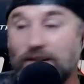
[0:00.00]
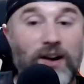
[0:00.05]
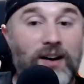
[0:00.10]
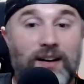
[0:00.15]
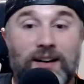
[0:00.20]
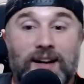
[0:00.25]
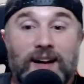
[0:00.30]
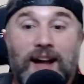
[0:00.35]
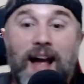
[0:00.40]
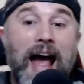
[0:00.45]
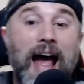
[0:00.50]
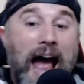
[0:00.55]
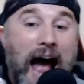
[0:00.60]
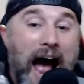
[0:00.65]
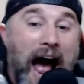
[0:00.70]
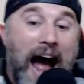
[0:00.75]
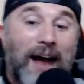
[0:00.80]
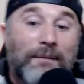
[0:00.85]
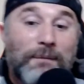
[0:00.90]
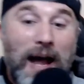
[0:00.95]
Look,
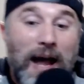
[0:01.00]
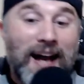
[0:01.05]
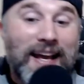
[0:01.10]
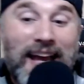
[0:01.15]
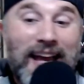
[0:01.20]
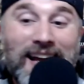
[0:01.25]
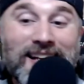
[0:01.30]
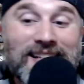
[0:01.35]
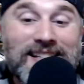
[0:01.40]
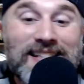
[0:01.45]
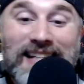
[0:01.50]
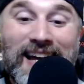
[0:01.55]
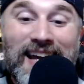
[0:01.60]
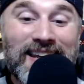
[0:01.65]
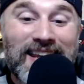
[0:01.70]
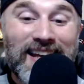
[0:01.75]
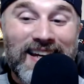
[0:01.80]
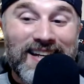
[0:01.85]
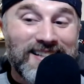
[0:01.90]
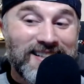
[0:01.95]
I can't
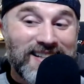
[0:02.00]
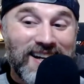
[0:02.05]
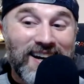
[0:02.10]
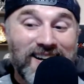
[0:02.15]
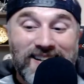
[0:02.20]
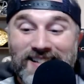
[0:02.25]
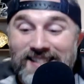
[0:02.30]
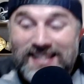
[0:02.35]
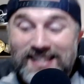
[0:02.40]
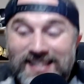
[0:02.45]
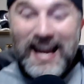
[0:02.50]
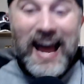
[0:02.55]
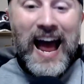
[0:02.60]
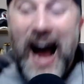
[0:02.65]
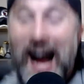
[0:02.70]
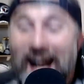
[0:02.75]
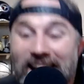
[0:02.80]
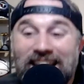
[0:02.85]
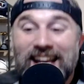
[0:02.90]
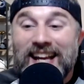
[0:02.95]
say that it's us.
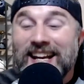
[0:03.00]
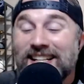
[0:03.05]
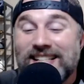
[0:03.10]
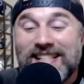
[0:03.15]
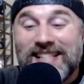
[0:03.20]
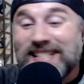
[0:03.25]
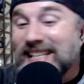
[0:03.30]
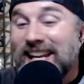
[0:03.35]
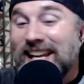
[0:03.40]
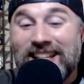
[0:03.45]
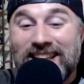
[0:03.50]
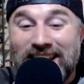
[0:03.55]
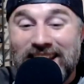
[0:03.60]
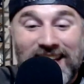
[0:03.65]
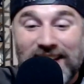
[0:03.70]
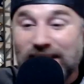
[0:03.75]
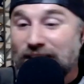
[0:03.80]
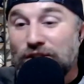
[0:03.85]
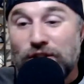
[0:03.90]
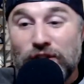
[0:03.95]
I can't say that
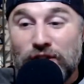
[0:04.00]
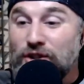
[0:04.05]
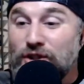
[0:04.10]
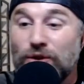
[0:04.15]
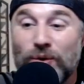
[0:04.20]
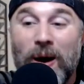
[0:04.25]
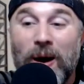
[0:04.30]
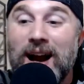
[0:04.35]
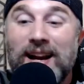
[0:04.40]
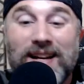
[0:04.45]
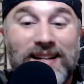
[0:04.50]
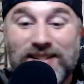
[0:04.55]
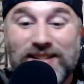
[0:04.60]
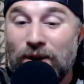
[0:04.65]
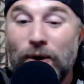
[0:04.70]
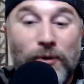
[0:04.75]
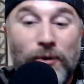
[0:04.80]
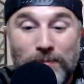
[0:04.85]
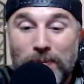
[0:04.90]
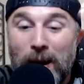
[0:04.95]
it is the Strike
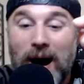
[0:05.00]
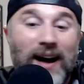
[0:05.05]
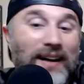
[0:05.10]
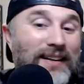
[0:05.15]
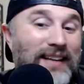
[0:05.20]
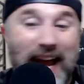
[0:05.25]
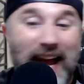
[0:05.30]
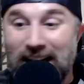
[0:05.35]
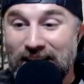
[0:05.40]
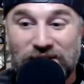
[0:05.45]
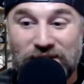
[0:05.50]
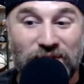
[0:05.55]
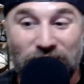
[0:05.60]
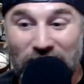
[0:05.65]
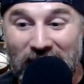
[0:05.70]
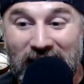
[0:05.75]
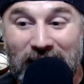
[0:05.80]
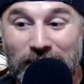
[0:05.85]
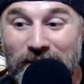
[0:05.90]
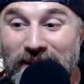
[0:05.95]
Zone podcast
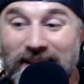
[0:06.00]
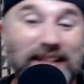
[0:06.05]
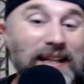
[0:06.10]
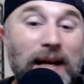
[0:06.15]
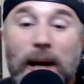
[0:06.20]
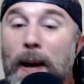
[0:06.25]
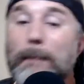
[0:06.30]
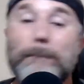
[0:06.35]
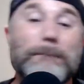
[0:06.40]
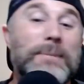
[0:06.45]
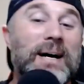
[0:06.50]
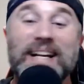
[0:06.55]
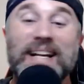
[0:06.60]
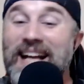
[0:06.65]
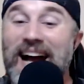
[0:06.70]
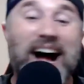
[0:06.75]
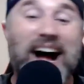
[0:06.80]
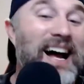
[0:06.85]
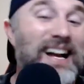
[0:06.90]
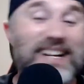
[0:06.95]
family. But
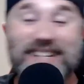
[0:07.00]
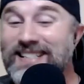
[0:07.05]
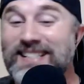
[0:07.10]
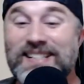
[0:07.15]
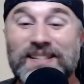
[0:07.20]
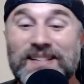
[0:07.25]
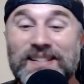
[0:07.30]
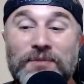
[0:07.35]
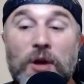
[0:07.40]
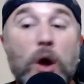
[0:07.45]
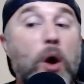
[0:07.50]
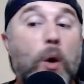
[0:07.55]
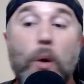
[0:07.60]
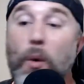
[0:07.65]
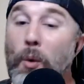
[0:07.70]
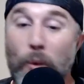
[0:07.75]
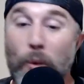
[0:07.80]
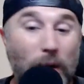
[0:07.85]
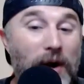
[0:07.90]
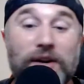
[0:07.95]
guys,
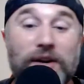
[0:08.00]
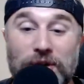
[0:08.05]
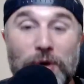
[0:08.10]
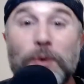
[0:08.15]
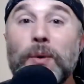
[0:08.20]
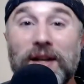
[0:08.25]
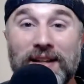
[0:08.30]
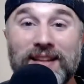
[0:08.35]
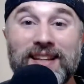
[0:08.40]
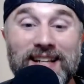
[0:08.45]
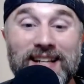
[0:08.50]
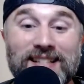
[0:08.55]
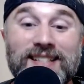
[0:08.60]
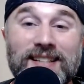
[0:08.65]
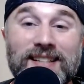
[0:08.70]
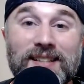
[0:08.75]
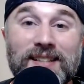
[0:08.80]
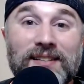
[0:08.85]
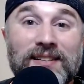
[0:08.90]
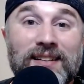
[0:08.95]
we're doing
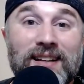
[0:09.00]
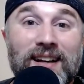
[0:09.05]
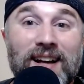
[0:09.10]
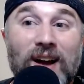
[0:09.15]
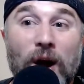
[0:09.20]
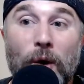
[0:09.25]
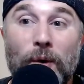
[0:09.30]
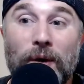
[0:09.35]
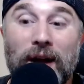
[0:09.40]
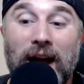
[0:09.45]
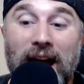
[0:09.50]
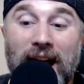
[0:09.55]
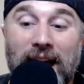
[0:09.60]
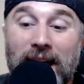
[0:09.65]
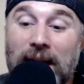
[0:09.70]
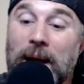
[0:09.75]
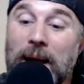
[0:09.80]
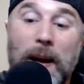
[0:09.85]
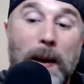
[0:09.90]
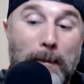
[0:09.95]
this,
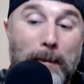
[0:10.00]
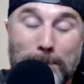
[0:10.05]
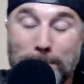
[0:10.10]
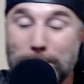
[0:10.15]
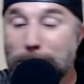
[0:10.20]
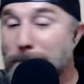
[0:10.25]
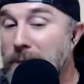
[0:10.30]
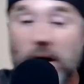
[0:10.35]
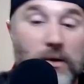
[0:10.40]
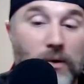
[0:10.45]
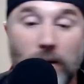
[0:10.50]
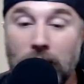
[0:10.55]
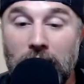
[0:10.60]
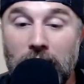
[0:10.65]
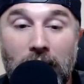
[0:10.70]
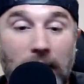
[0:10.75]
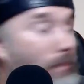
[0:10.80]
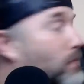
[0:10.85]
okay? Buckle